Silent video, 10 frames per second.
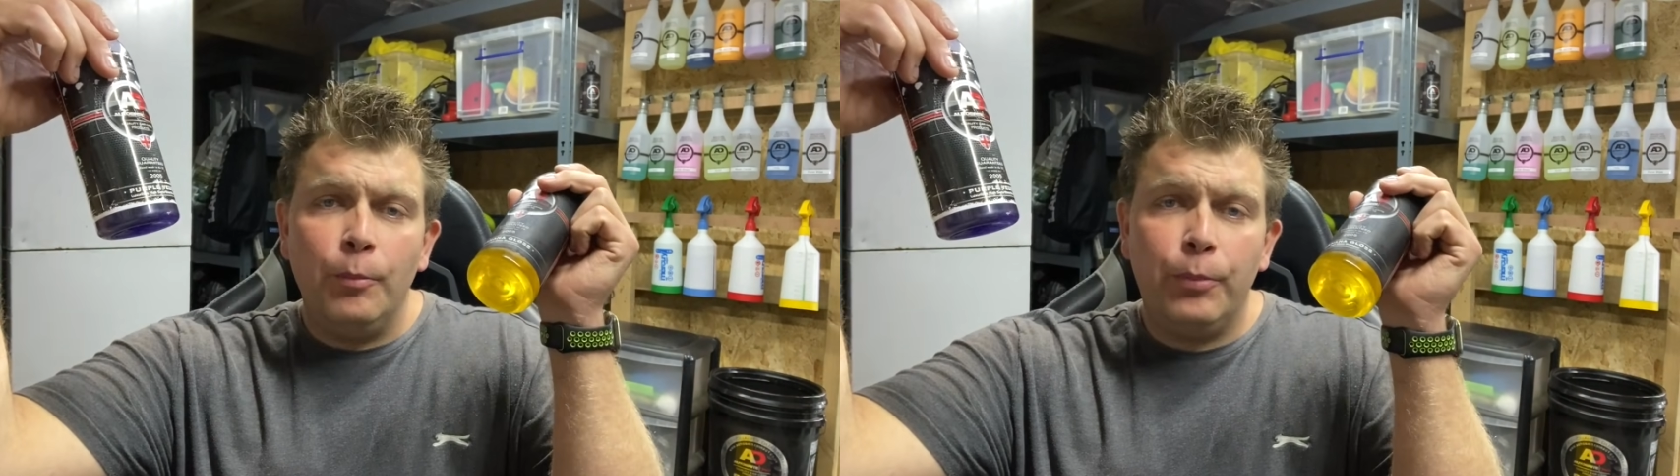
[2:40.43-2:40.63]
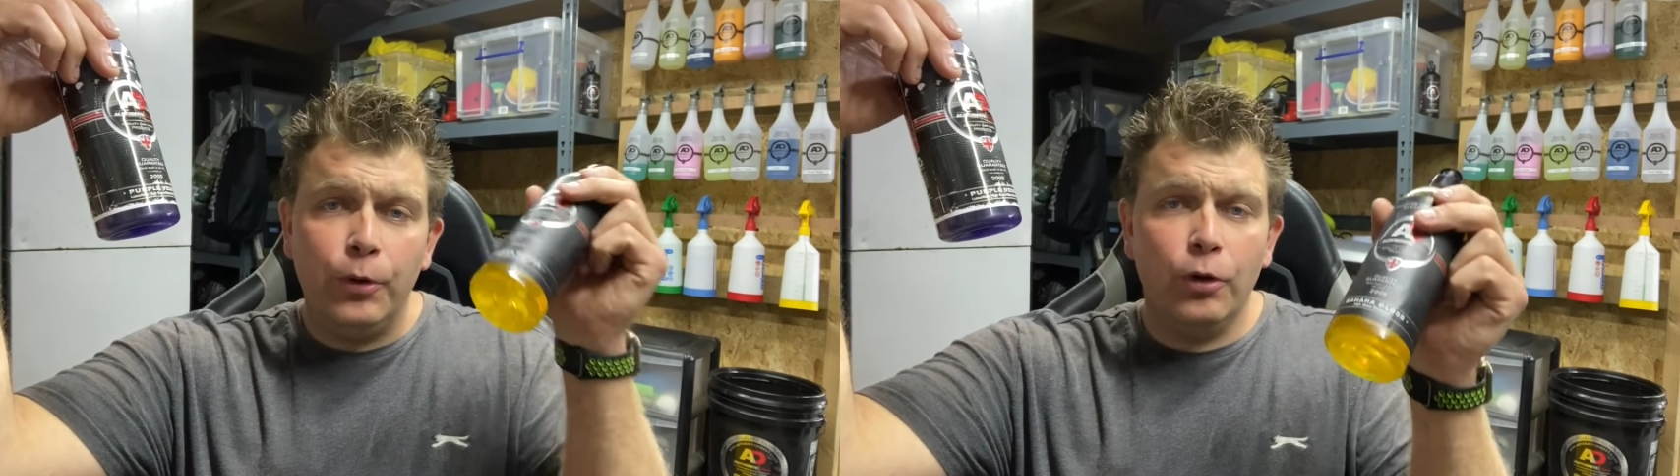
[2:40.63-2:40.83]

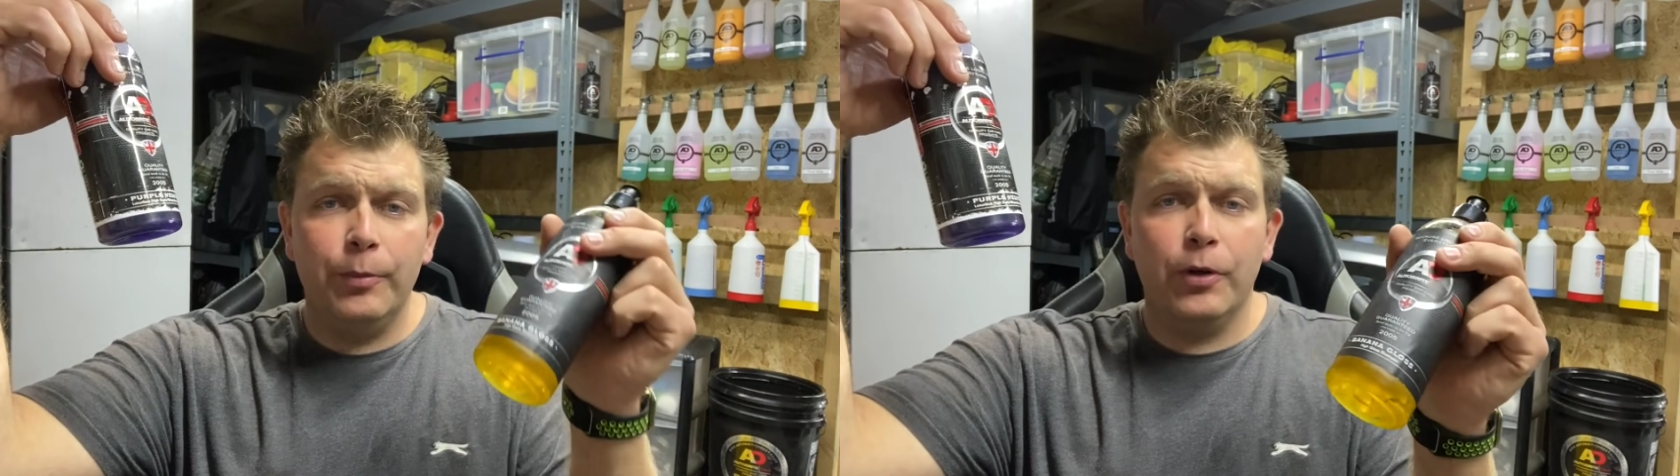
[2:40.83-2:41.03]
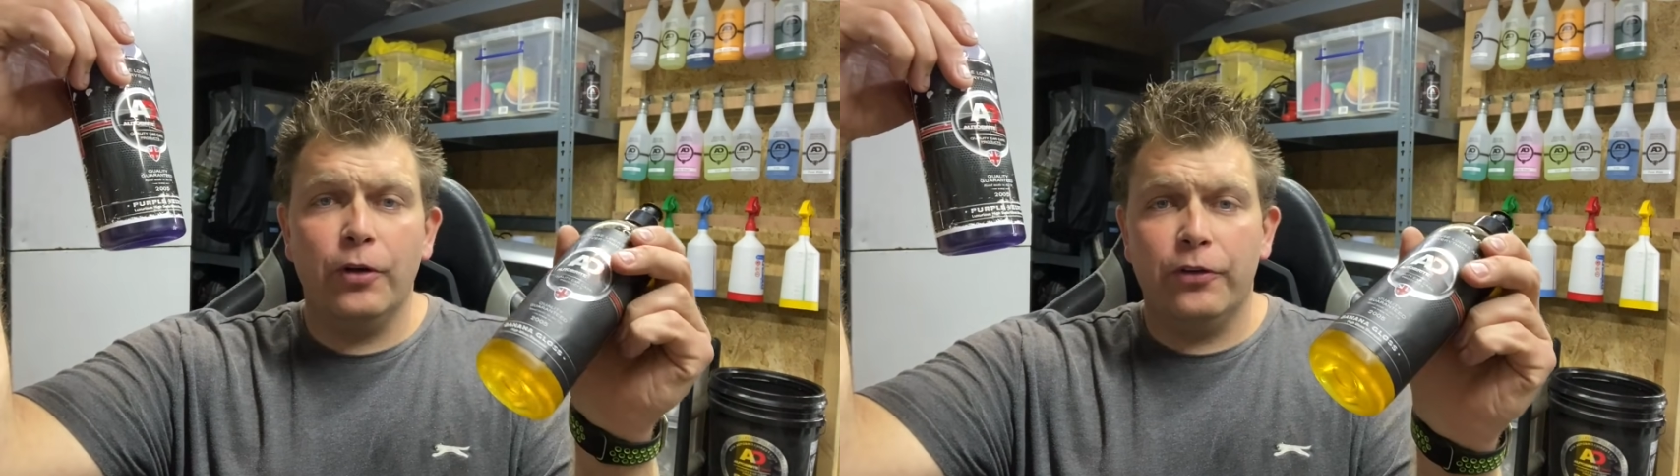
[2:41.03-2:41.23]
purely
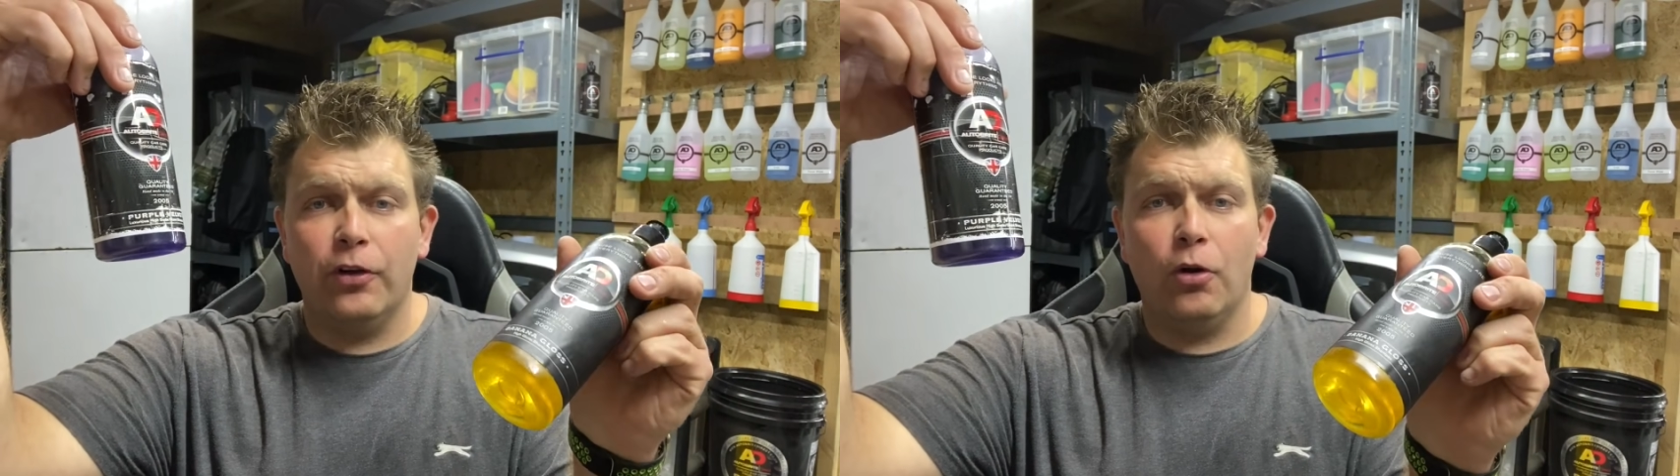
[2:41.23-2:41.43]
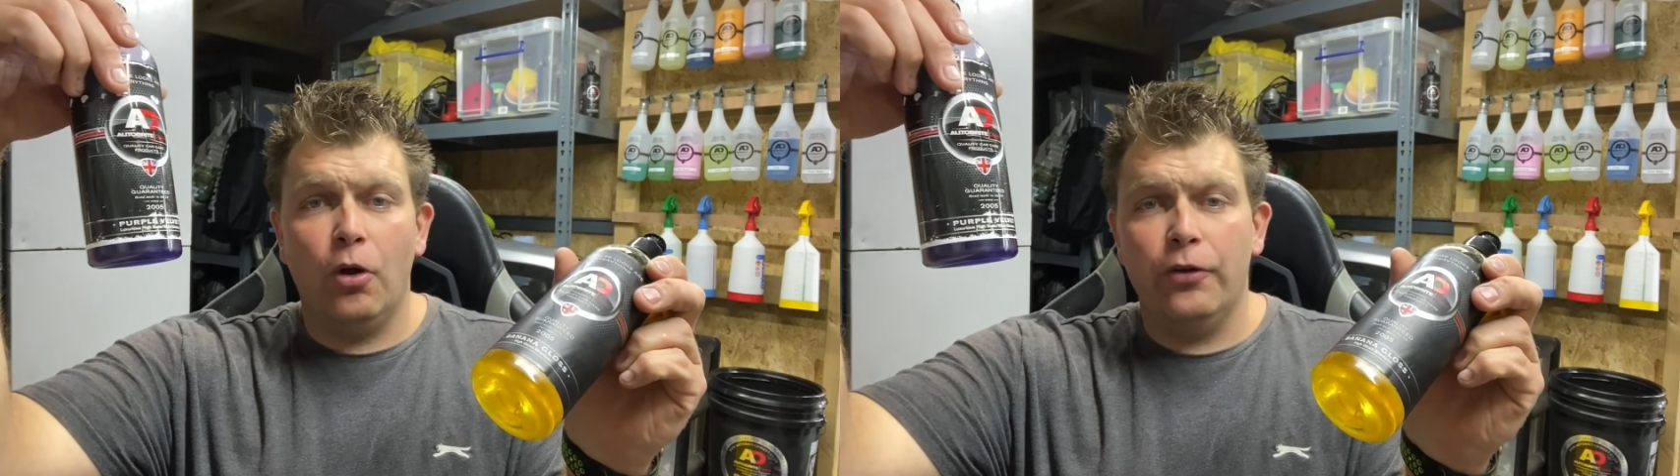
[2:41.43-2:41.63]
because of
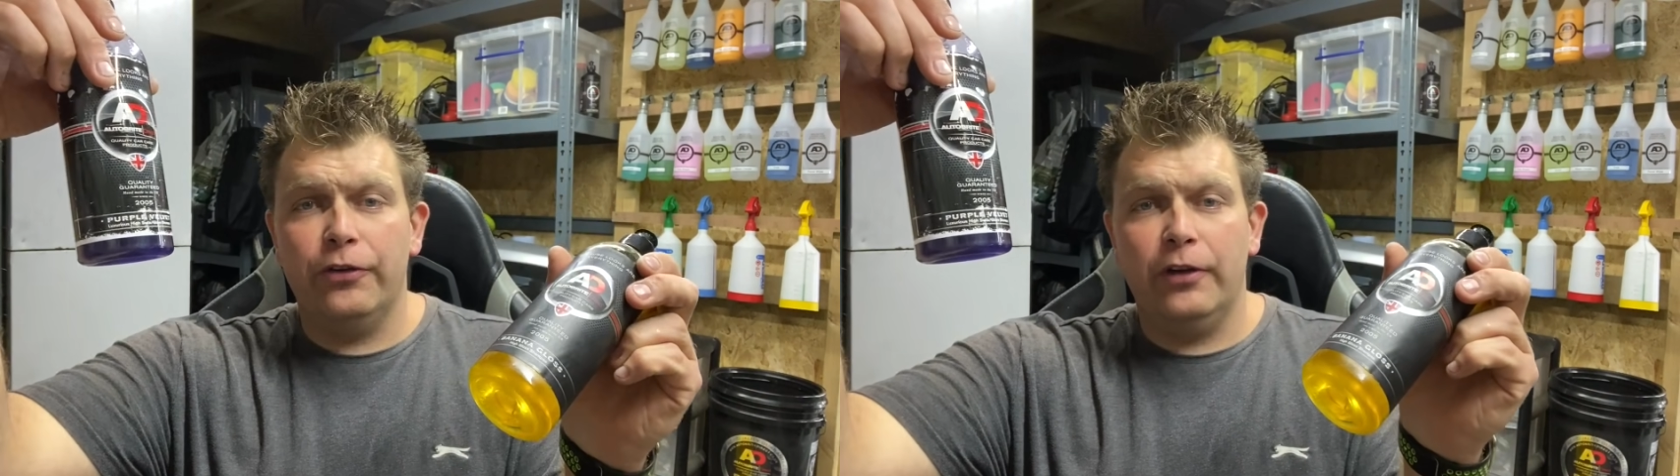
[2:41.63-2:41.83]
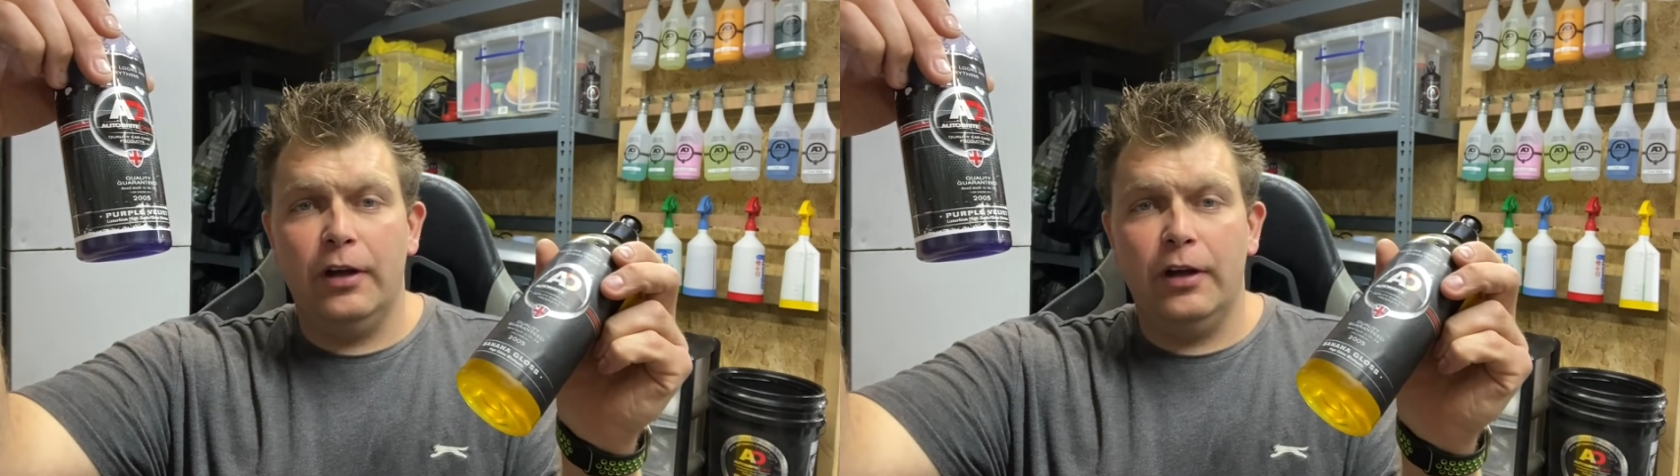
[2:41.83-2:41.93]
the gloss.